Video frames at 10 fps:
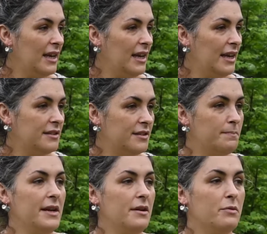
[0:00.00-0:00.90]
it's
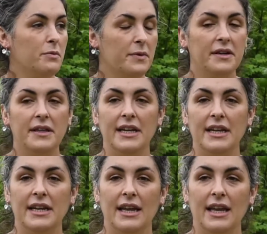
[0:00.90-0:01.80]
been a
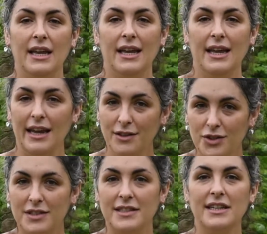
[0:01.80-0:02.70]
really
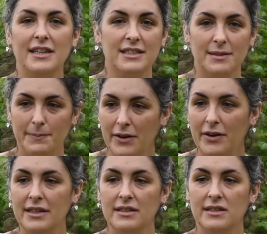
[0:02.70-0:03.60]
interesting
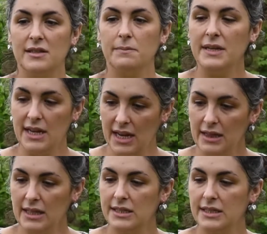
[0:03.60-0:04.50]
experience to be
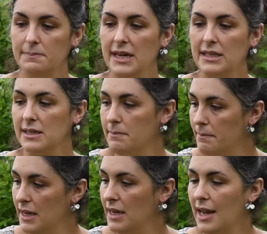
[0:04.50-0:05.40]
in this space and
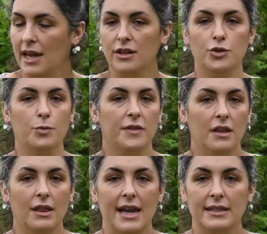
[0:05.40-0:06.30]
be engaged with
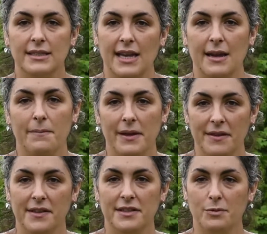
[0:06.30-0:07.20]
the landscape
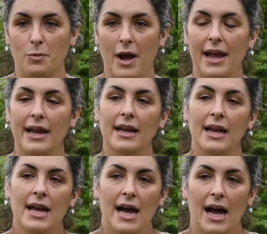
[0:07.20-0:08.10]
in this way.
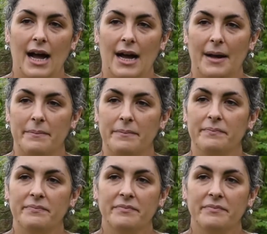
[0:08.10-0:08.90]
And